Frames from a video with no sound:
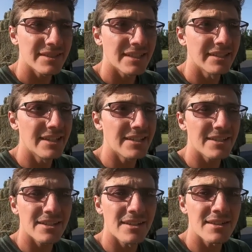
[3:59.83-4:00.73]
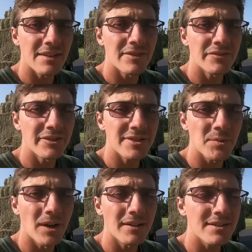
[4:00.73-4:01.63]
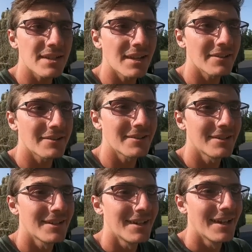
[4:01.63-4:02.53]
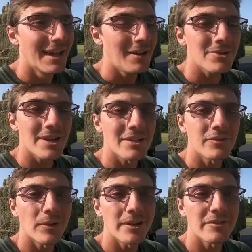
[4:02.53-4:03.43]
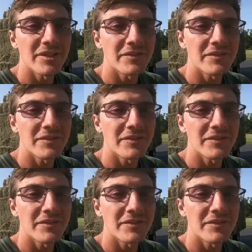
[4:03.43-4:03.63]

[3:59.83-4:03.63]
at least seven foot swaths together. I was raking 40 or